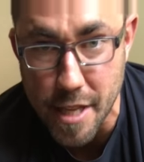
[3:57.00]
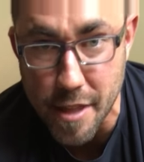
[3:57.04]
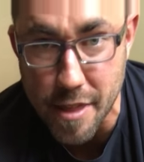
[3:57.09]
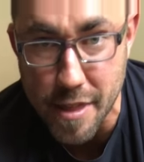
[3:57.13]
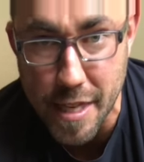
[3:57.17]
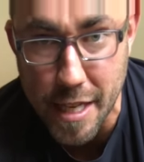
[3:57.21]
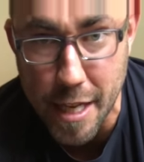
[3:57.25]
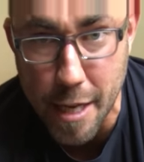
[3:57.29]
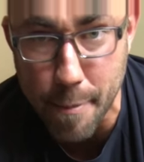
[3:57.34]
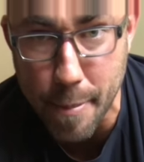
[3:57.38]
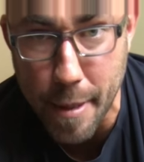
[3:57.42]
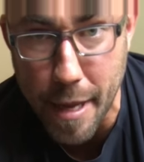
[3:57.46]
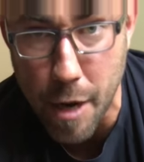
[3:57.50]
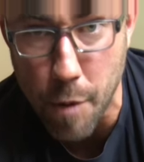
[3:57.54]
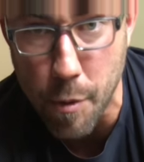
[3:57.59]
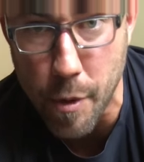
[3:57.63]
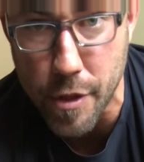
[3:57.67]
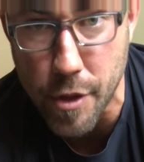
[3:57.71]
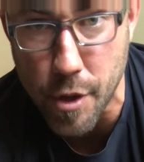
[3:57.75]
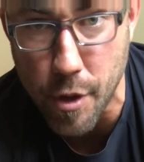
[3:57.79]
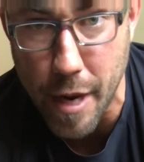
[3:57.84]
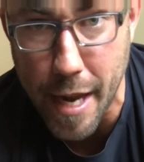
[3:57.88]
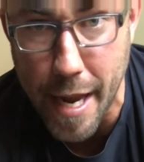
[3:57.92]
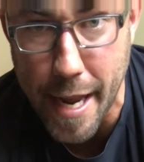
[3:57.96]
to think about
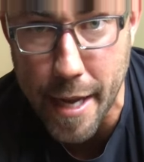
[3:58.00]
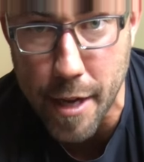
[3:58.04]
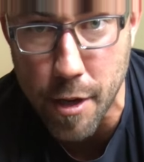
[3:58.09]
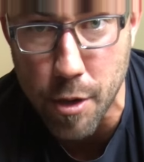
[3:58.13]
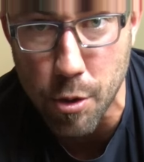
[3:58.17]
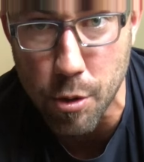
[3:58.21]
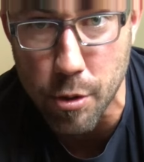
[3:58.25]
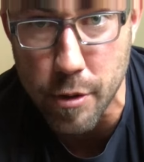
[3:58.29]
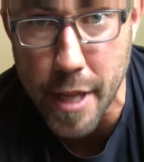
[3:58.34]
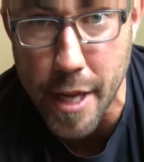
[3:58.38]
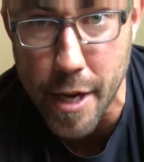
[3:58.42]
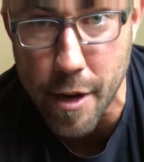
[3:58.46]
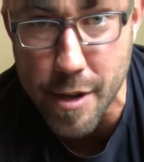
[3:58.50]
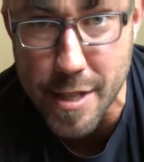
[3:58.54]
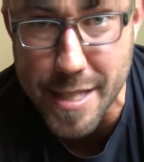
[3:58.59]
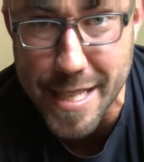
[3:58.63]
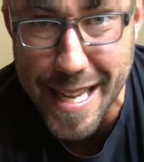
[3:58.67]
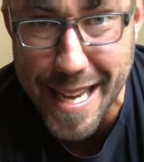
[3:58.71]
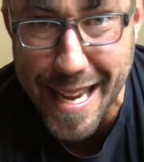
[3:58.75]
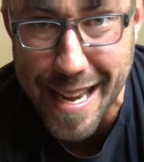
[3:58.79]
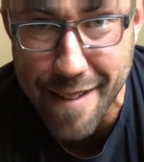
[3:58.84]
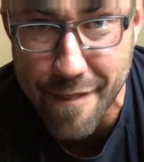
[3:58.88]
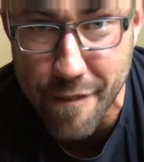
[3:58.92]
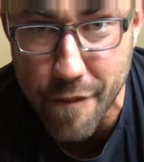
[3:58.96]
with your ankle. There is
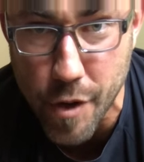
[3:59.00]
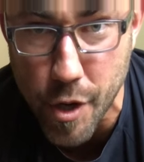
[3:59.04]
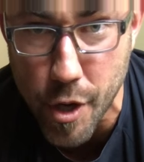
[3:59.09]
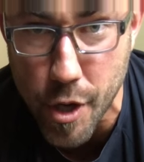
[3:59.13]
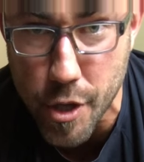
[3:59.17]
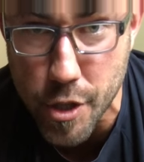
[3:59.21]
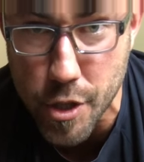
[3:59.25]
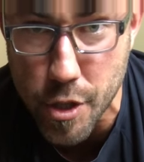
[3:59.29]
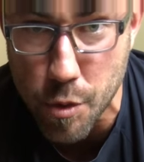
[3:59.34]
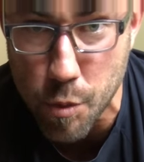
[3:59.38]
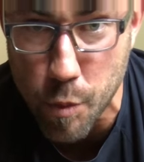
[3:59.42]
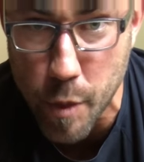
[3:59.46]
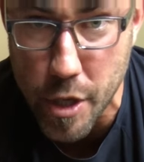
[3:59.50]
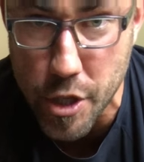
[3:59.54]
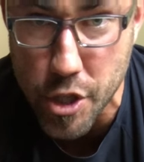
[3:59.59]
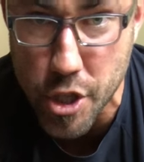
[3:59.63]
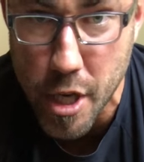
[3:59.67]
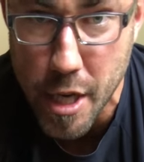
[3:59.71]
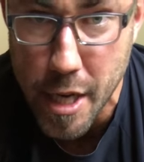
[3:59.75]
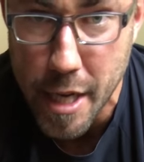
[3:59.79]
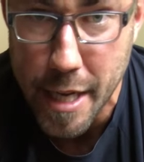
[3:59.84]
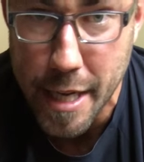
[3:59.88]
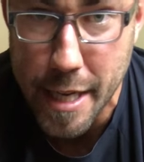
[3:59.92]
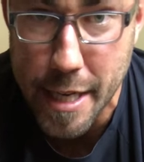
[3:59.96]
inversion,
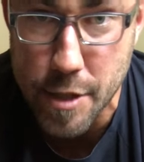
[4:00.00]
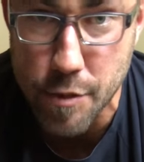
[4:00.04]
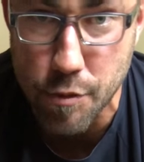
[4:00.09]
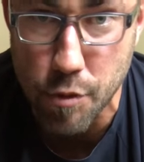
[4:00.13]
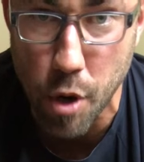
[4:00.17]
which is